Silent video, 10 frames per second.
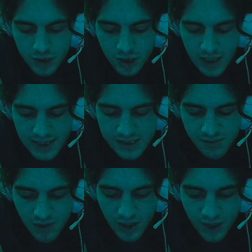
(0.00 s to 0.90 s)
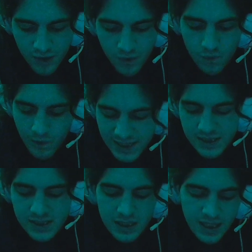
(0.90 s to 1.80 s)
Clancy Brown,
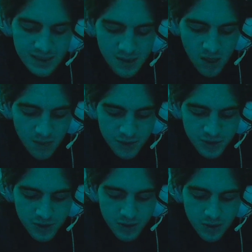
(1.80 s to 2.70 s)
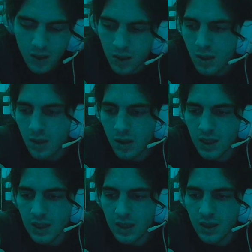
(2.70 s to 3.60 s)
wasted as Harbinger.
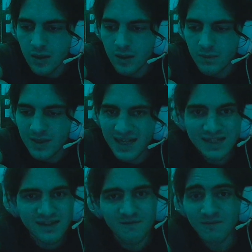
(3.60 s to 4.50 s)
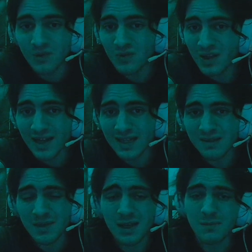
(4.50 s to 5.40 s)
He gets a few lines
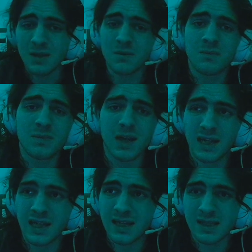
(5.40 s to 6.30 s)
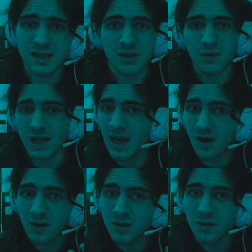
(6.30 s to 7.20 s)
maybe, and he gets his own
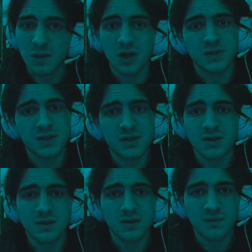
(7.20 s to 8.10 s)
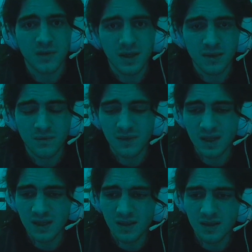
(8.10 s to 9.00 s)
character poster with
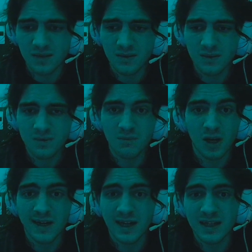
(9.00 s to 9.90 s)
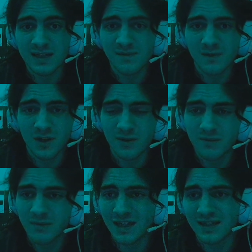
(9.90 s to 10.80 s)
the marketing of this
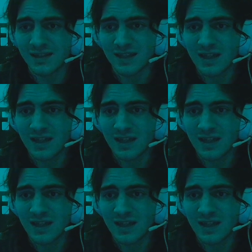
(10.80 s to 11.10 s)
film, and